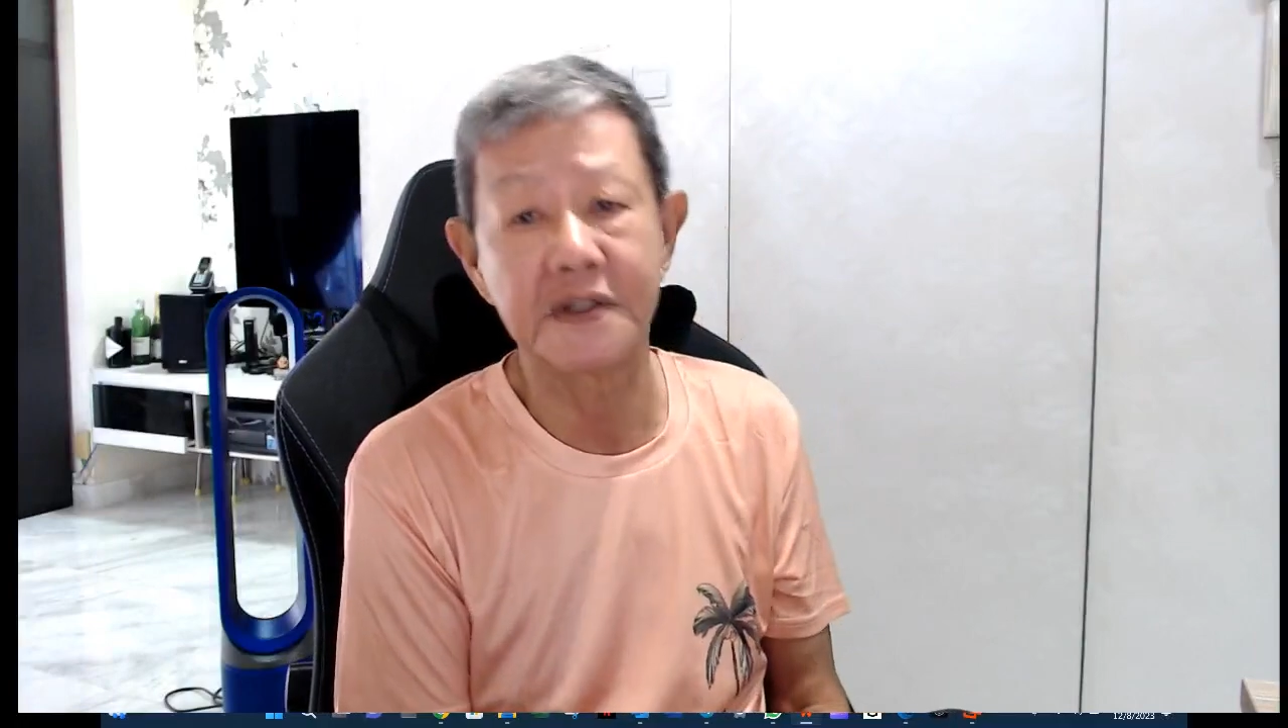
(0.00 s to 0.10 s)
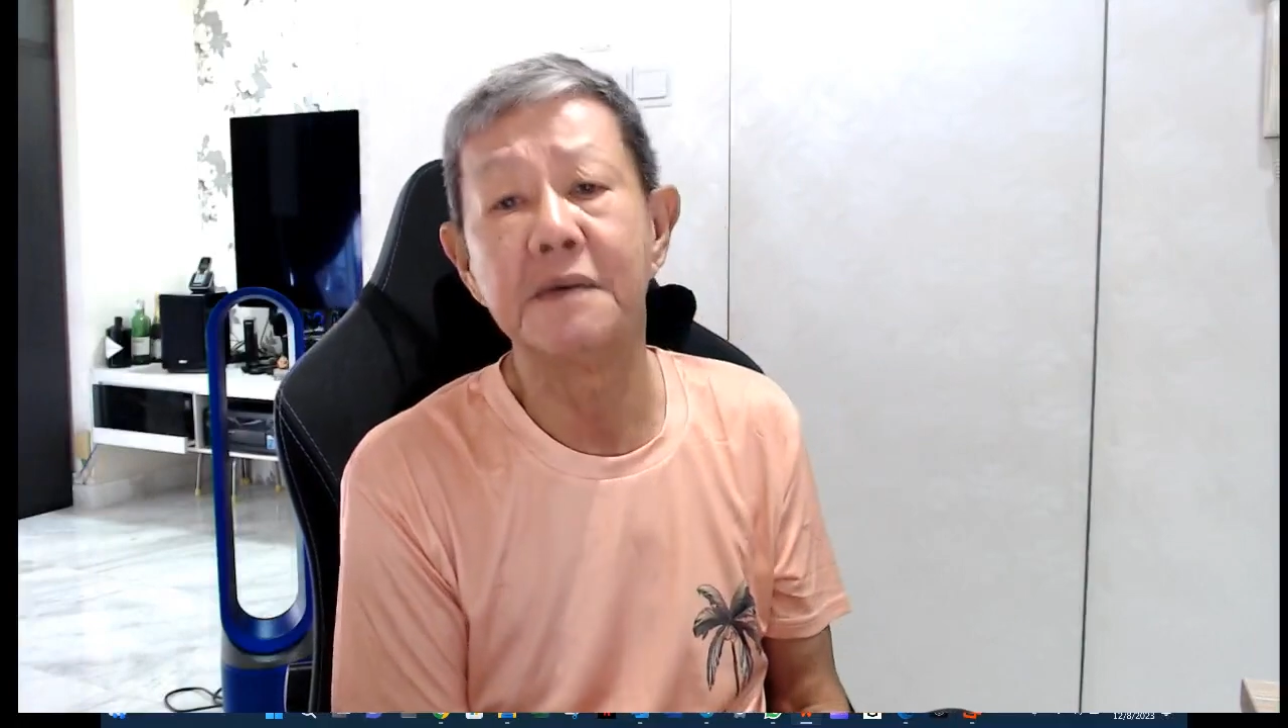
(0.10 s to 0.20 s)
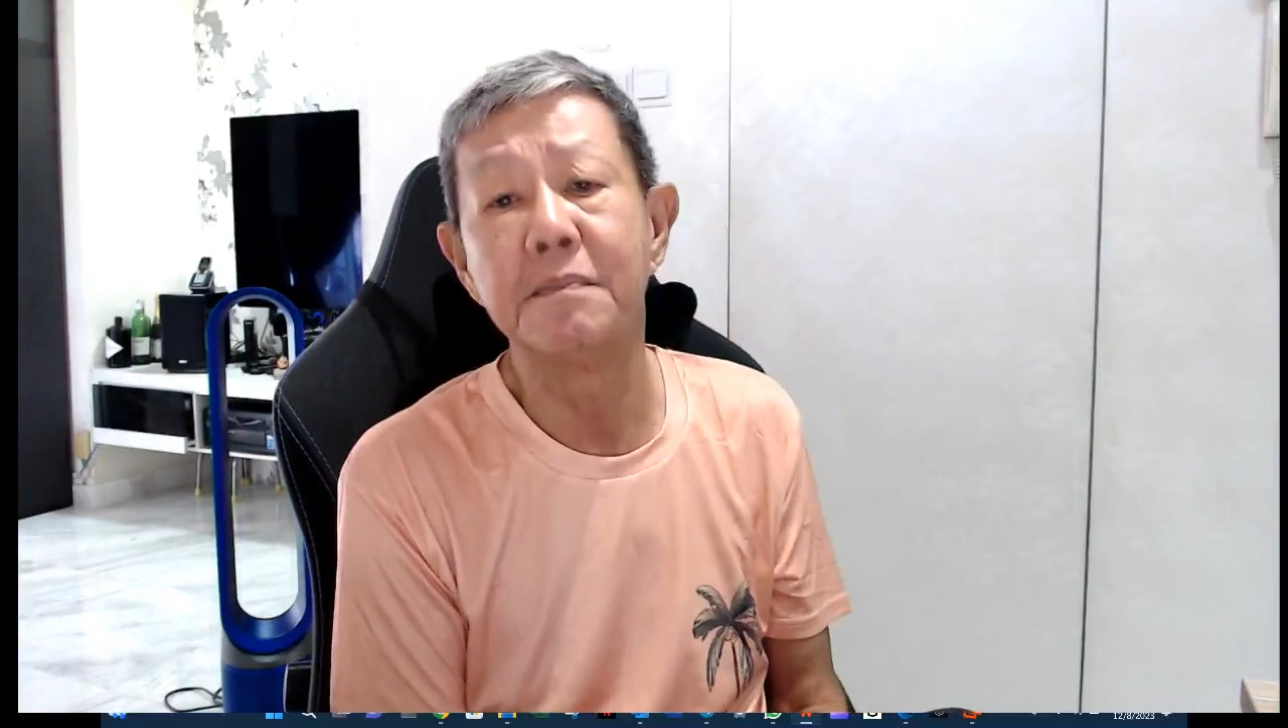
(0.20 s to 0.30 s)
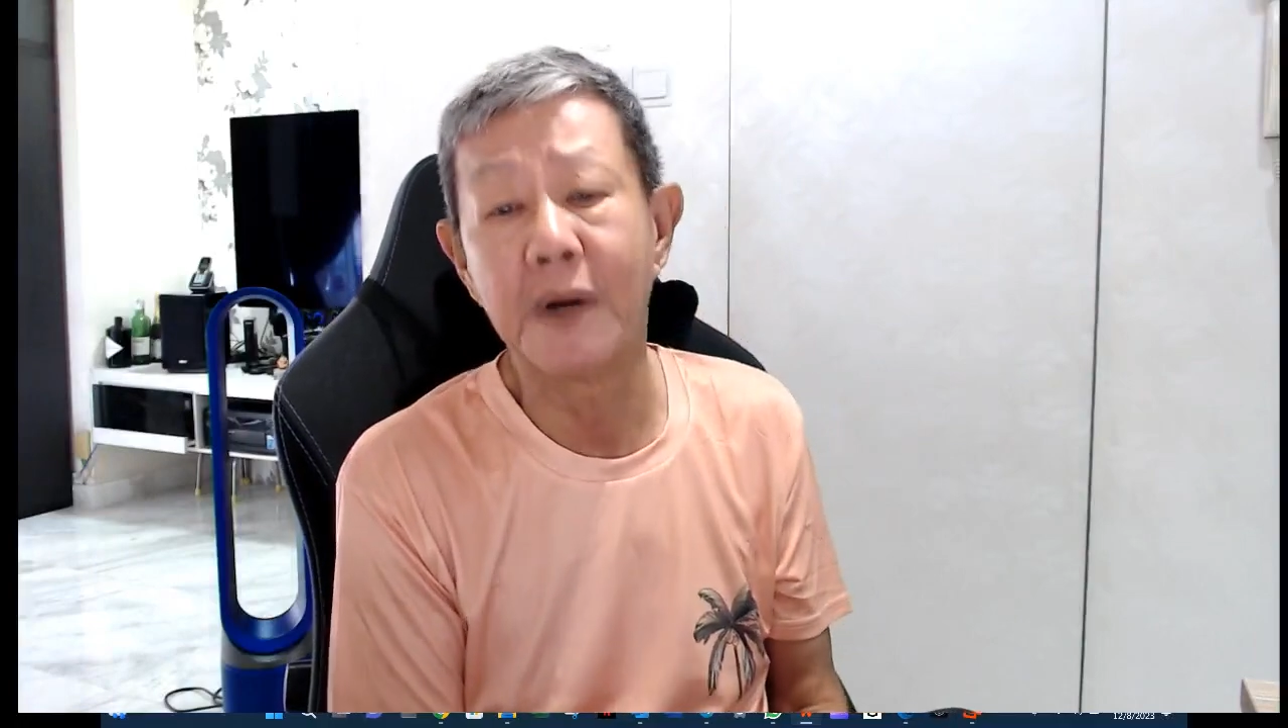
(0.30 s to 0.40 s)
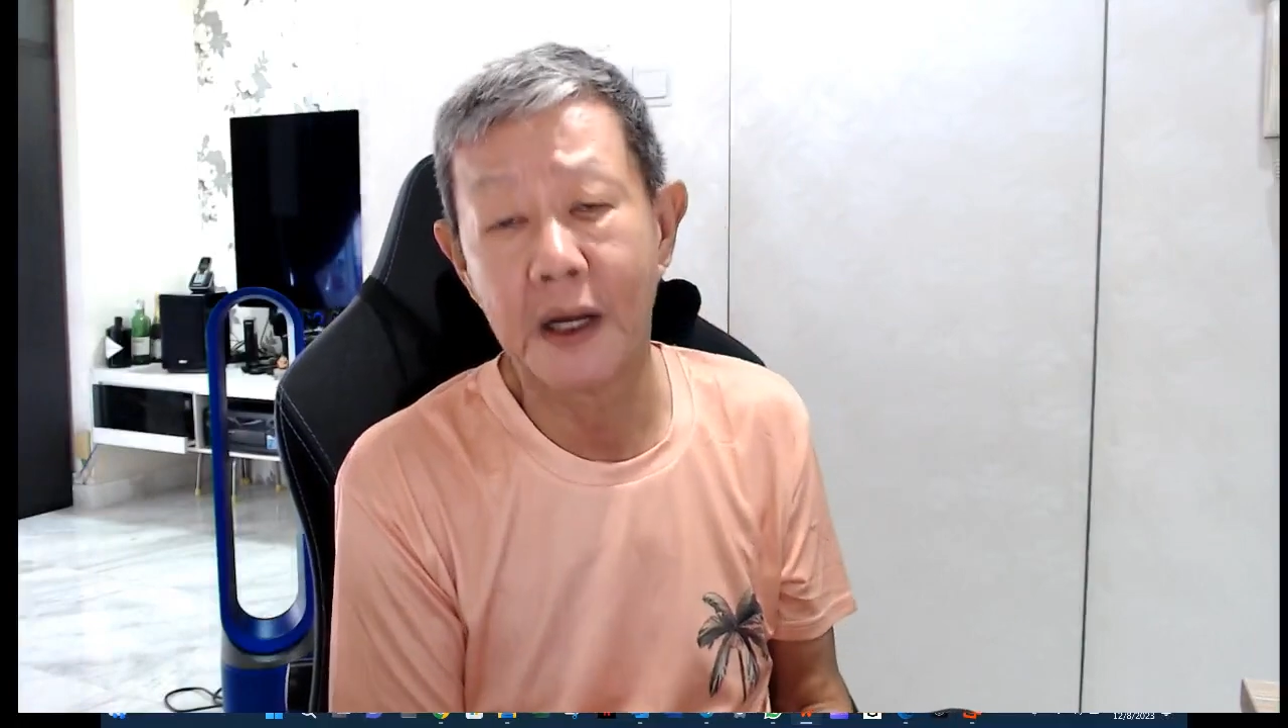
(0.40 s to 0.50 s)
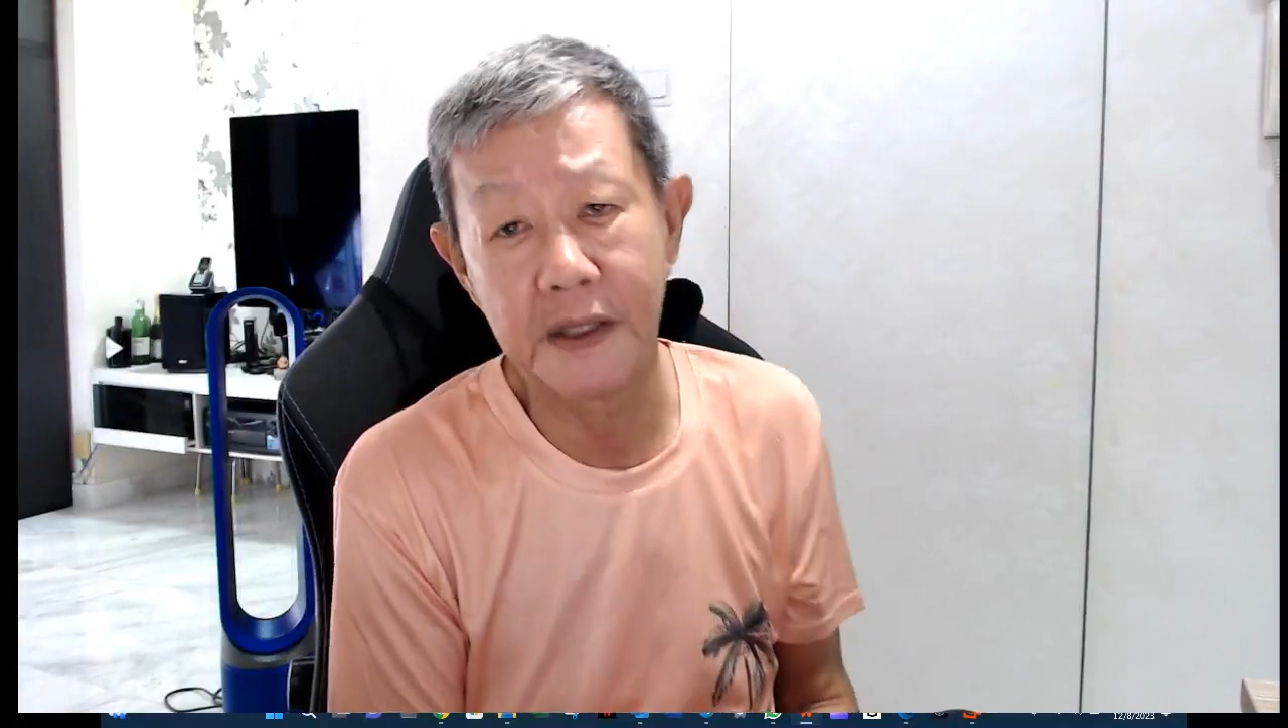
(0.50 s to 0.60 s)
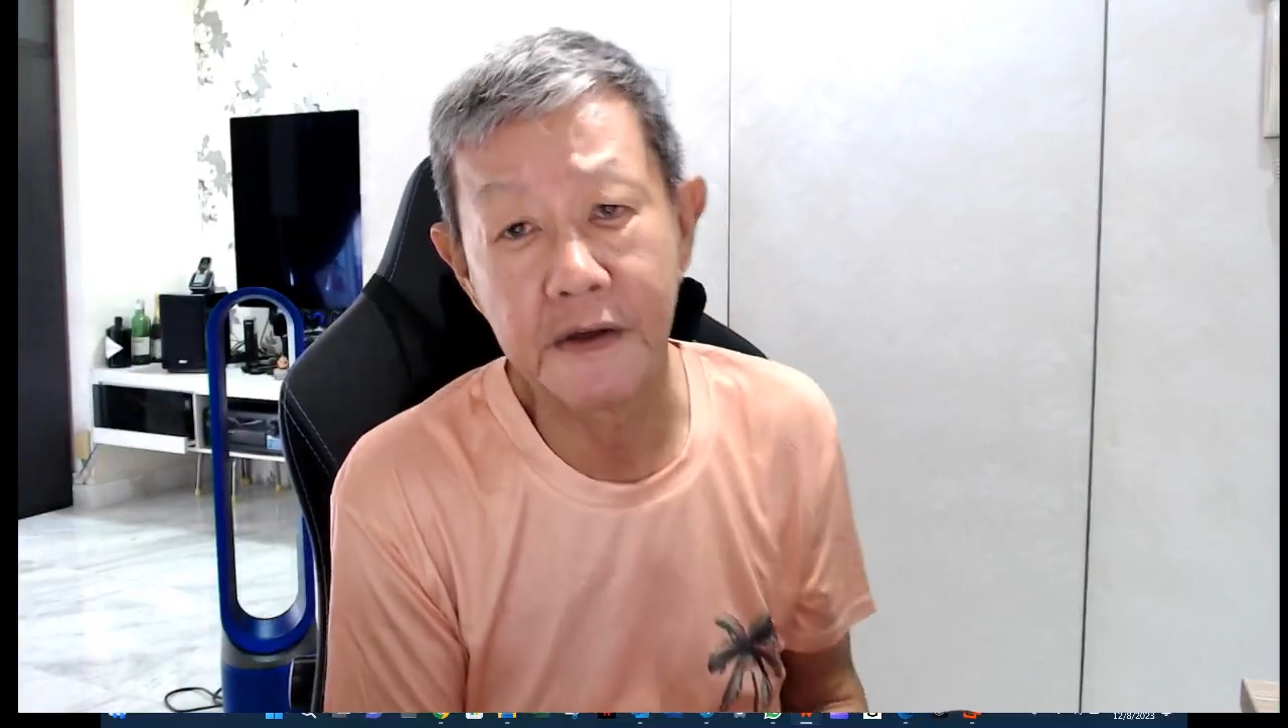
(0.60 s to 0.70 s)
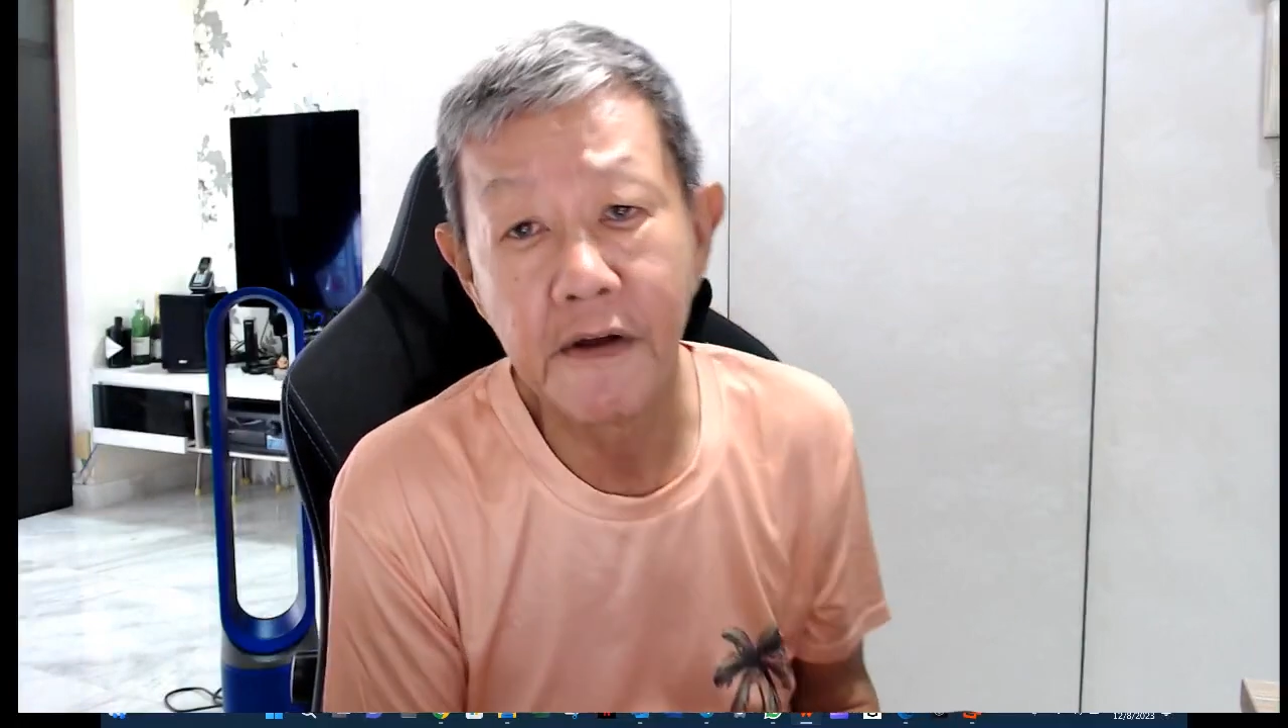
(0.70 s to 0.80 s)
by the